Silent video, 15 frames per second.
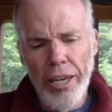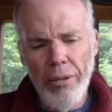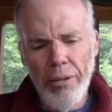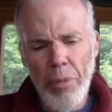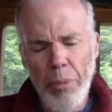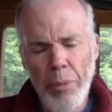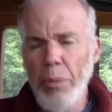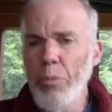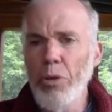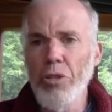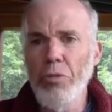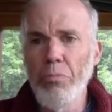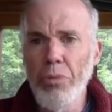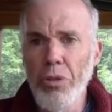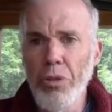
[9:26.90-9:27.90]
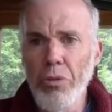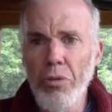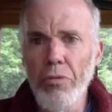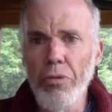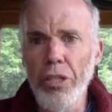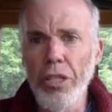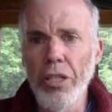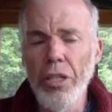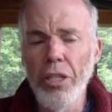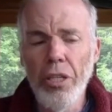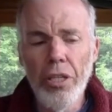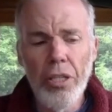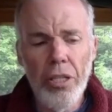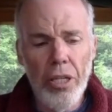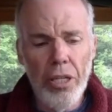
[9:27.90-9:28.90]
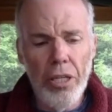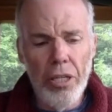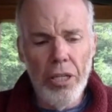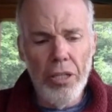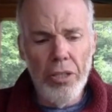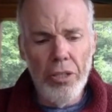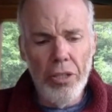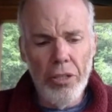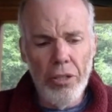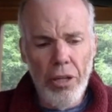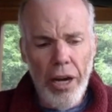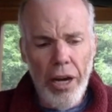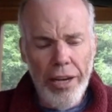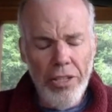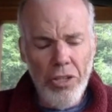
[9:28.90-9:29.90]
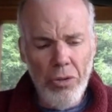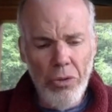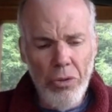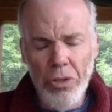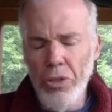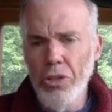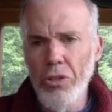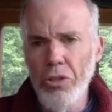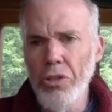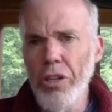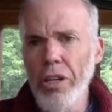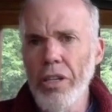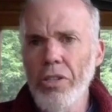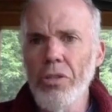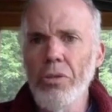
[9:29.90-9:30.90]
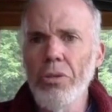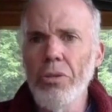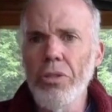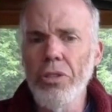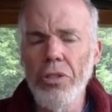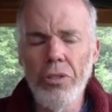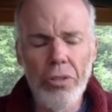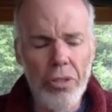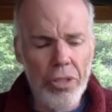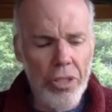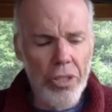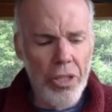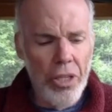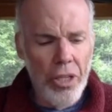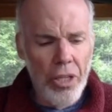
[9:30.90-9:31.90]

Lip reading: and maybe most beautifully, the high school and junior high school students